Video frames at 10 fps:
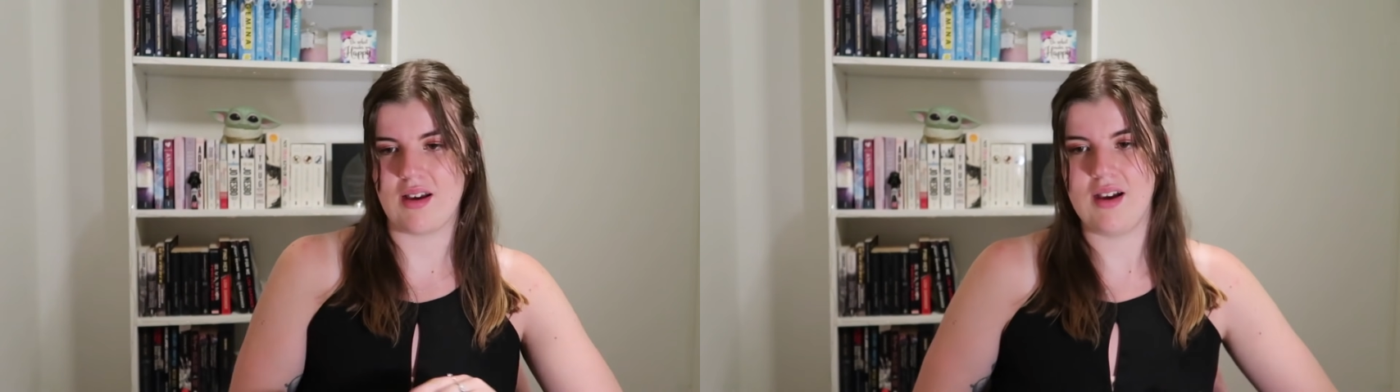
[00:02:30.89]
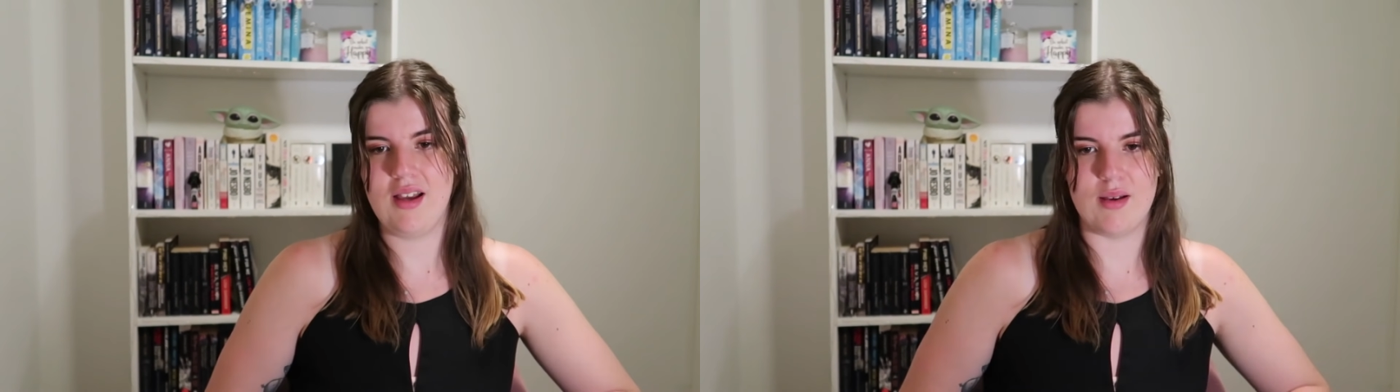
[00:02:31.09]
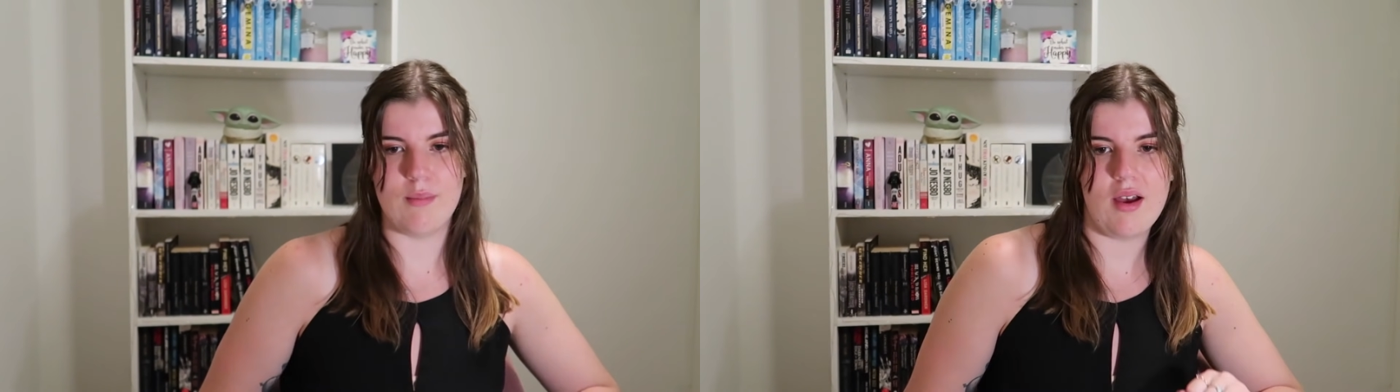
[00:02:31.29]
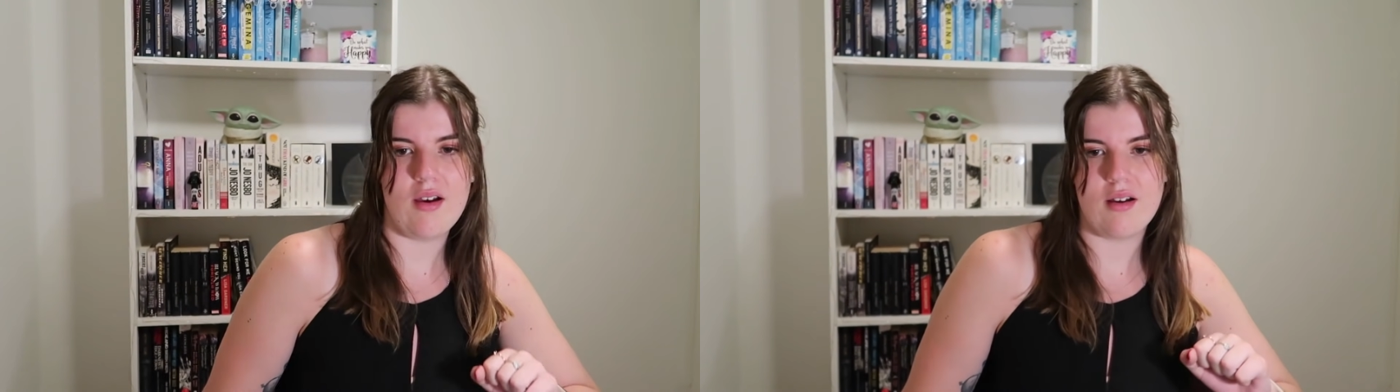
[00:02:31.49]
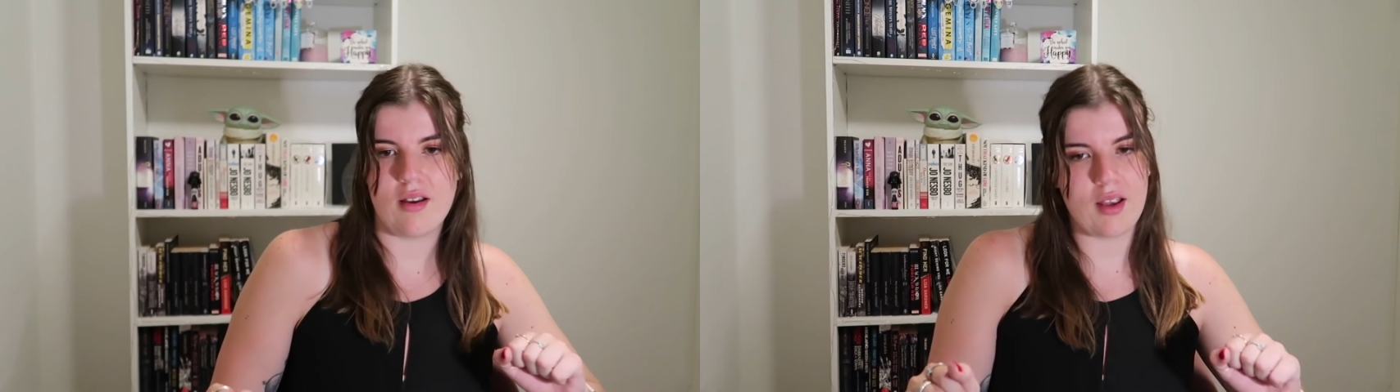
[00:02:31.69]
I am
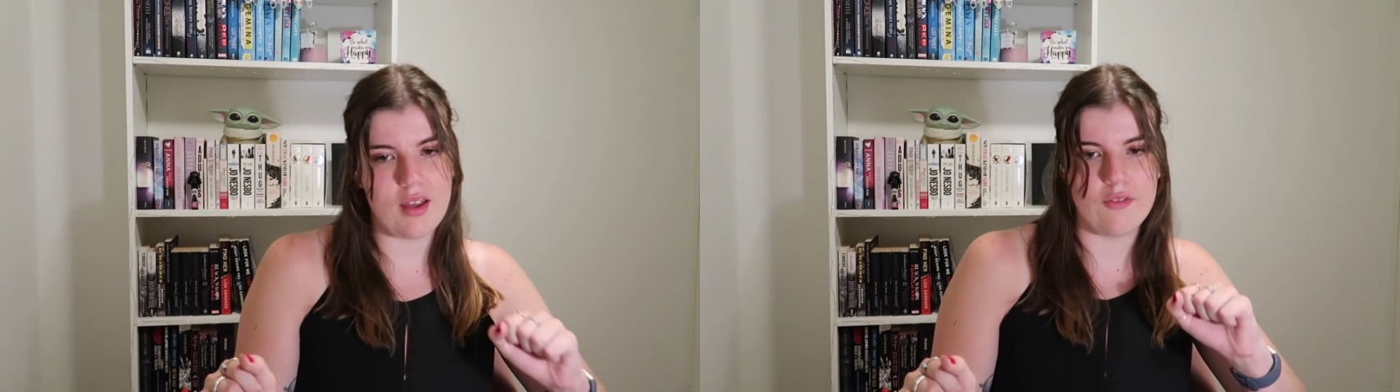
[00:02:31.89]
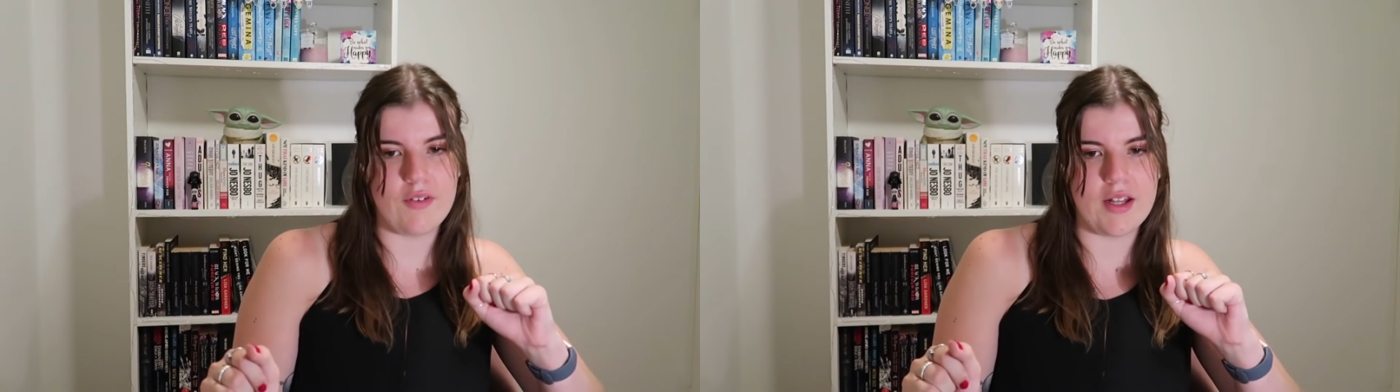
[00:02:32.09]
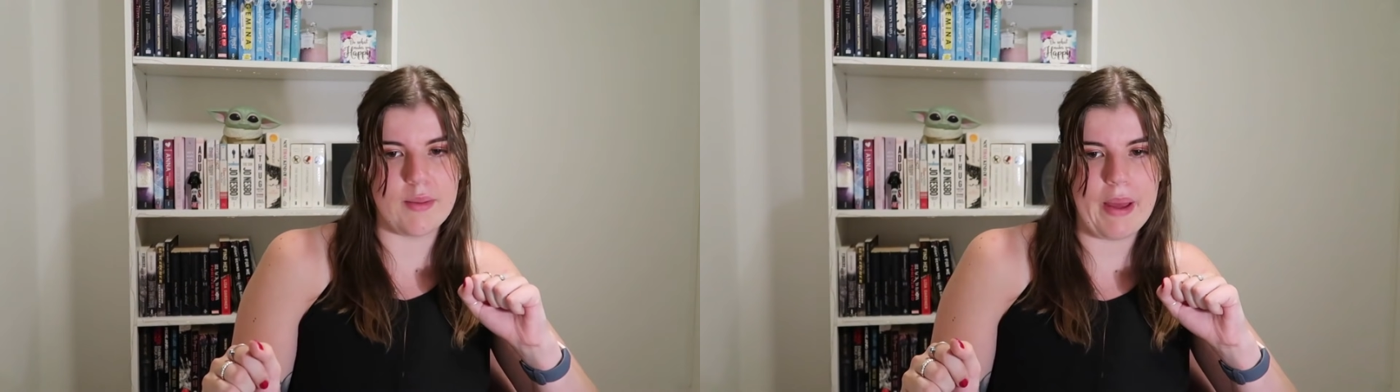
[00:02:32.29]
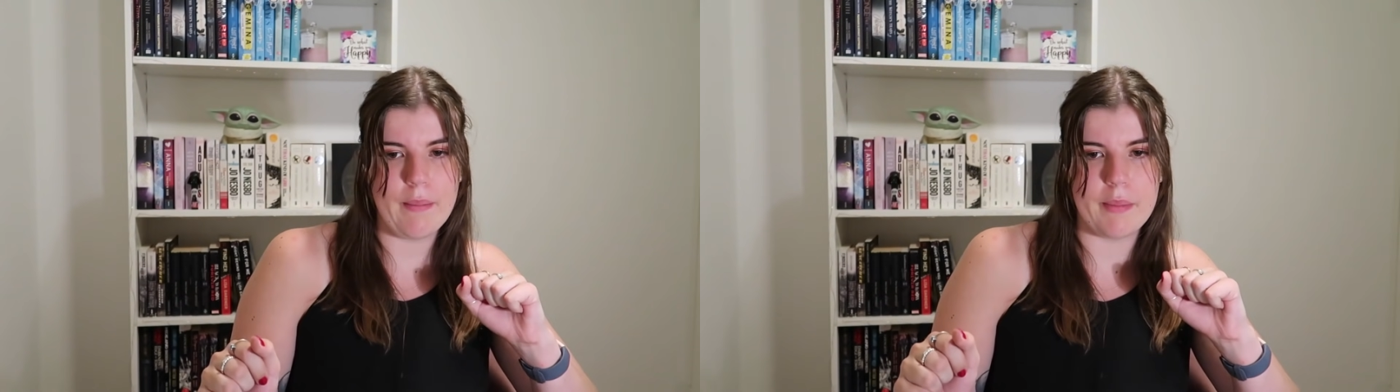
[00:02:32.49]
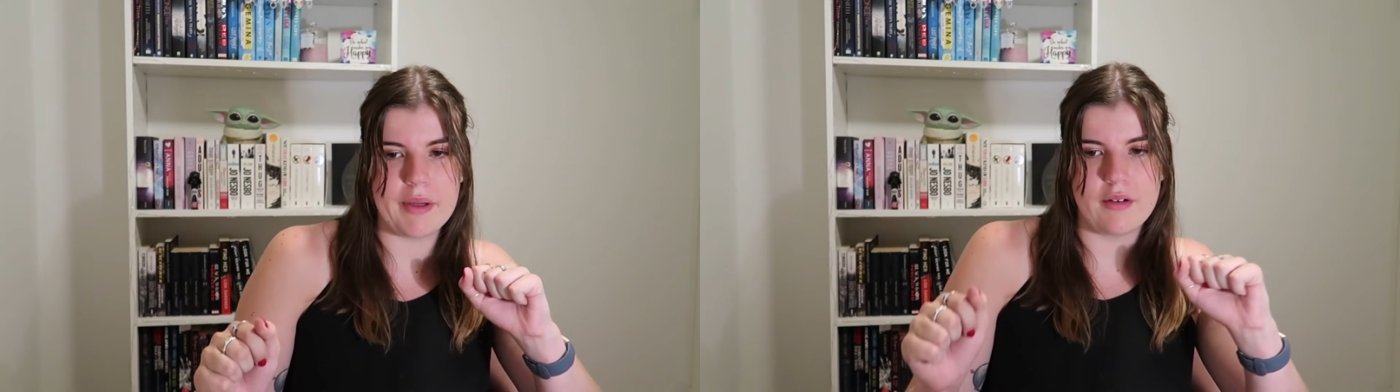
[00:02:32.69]
gonna find the
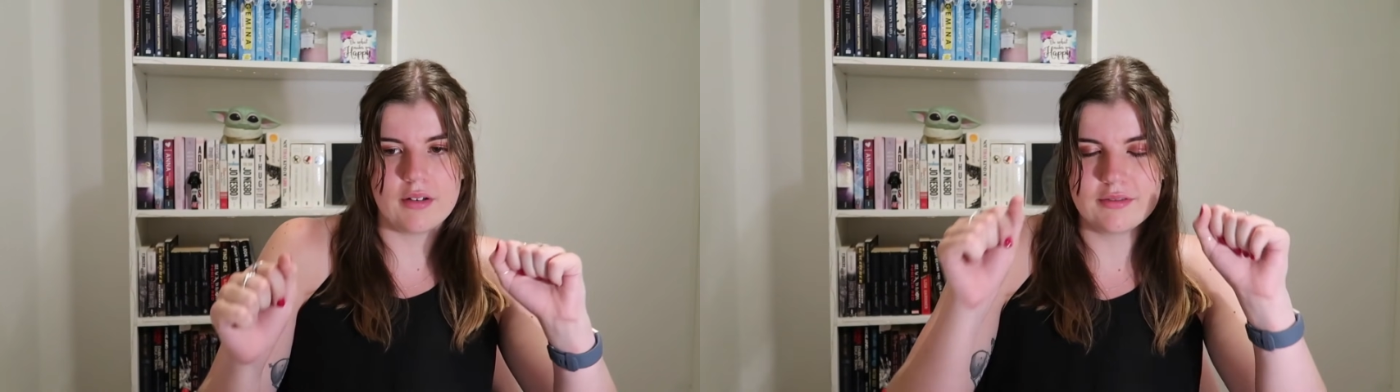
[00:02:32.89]
Batmobile.